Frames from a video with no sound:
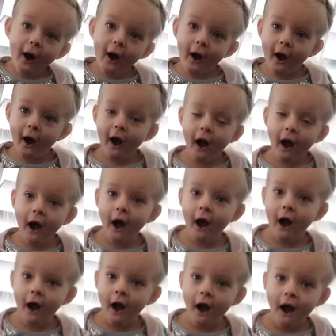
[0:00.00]
You approve or
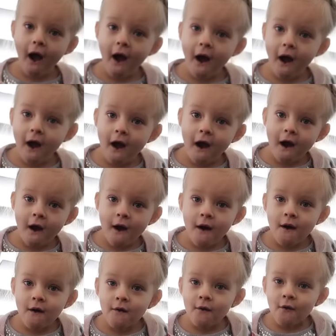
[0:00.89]
you disapprove? Oh,
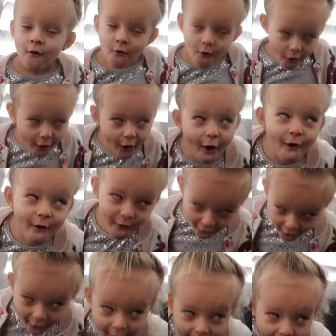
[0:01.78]

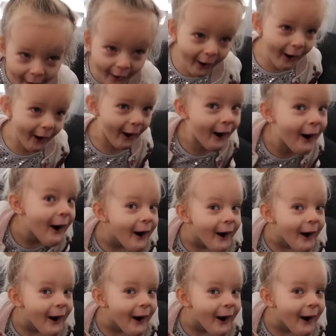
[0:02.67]
no.